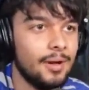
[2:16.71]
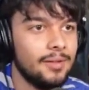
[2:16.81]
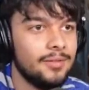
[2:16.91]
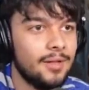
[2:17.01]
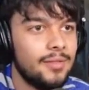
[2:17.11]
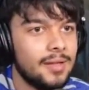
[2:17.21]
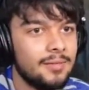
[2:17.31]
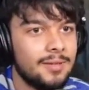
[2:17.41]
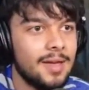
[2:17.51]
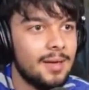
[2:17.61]
Like, nothing
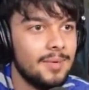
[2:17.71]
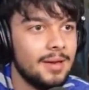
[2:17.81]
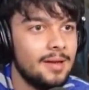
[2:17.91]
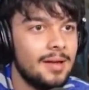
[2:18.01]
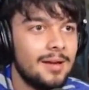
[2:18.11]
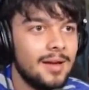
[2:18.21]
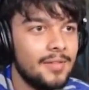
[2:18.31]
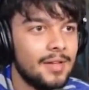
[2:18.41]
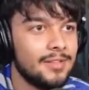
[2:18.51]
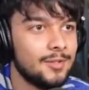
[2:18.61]
in the game, and
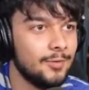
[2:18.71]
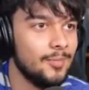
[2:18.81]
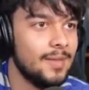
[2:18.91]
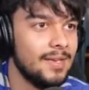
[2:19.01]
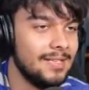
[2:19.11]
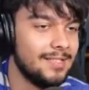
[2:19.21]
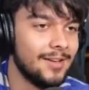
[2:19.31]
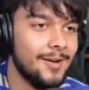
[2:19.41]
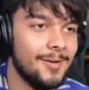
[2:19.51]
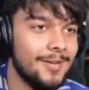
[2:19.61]
I think I told them they need
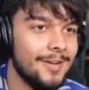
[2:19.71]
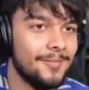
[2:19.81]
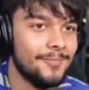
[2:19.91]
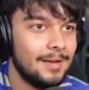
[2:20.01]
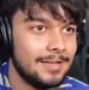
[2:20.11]
to go and, um,